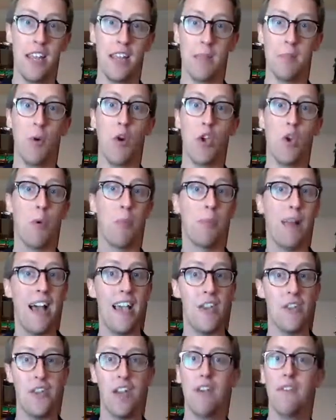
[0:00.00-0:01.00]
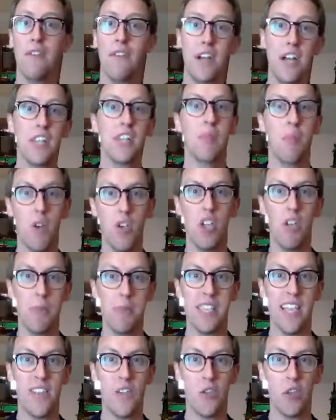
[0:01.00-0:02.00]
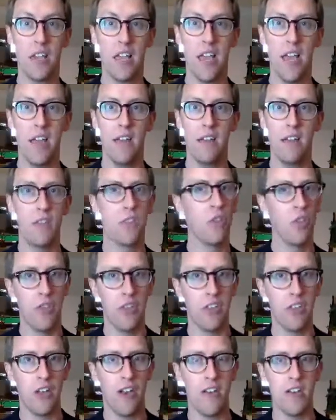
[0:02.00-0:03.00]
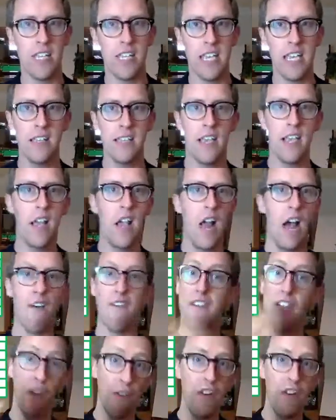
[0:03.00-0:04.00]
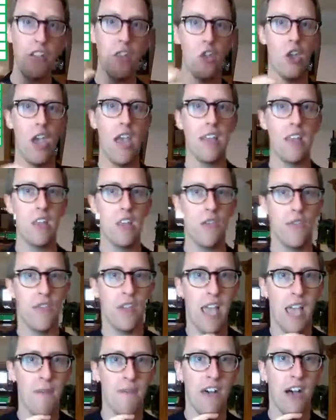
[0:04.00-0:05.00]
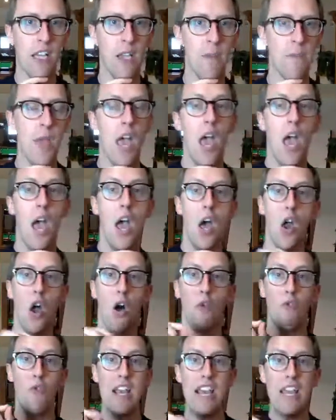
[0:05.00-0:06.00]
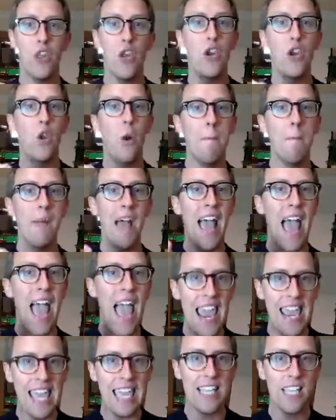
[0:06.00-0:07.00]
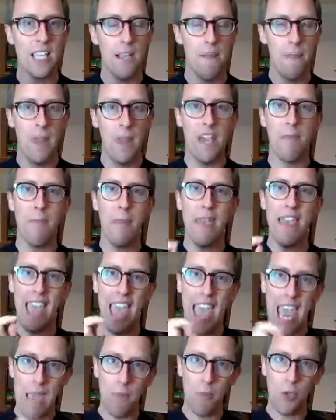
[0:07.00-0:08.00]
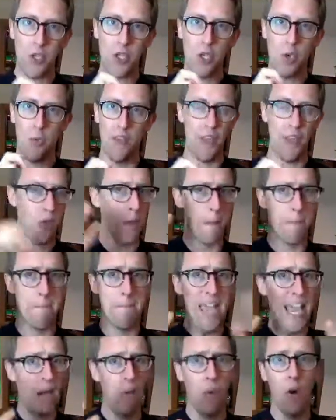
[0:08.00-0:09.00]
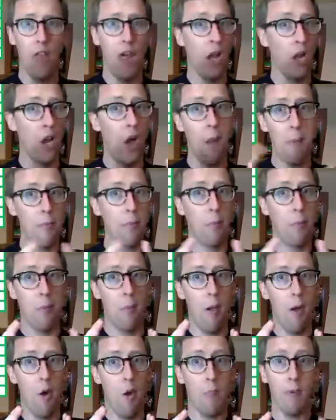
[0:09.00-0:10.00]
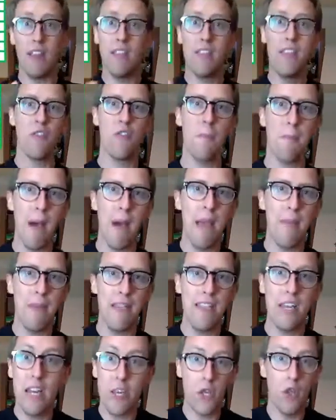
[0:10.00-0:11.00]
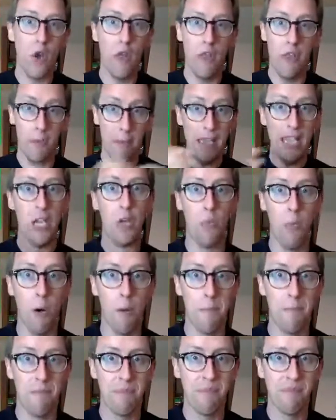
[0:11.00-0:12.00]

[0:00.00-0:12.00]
The more you apply yourself, the more you can potentially earn. Nothing's guaranteed. And feel free to share this if you're getting value. Reason number 8 is being able to win. This is a big one that a lot of people promote, but it's, in my opinion, it's not the biggest one.